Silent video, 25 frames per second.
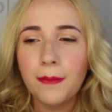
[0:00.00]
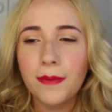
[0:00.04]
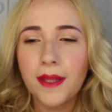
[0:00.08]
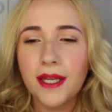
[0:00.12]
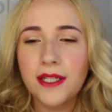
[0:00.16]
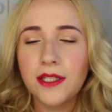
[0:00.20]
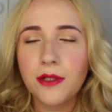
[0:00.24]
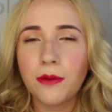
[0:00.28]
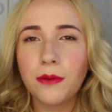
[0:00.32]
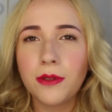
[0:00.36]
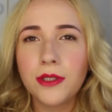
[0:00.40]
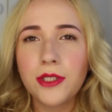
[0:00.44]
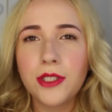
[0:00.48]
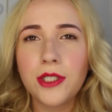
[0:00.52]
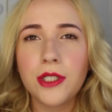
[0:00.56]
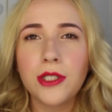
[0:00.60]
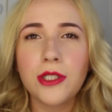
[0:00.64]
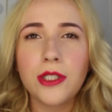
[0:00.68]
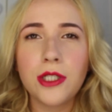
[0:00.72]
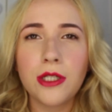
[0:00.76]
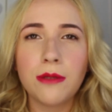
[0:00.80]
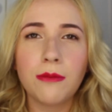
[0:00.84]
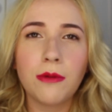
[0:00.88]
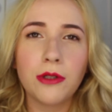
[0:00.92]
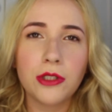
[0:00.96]
I don't want to do
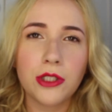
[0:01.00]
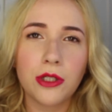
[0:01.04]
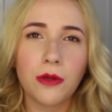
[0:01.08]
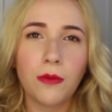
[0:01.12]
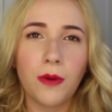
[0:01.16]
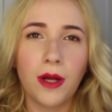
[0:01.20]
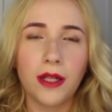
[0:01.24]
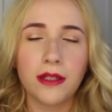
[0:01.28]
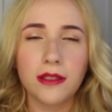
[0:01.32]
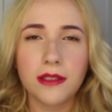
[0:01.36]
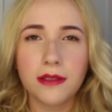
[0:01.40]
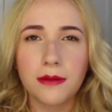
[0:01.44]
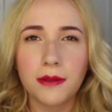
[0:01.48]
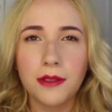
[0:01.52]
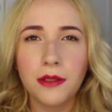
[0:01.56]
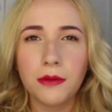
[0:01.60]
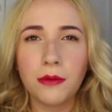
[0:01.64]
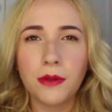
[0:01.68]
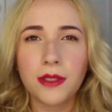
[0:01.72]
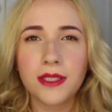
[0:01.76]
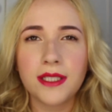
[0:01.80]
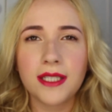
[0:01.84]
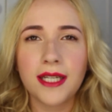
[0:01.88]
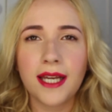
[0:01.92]
too much at once, so I don't want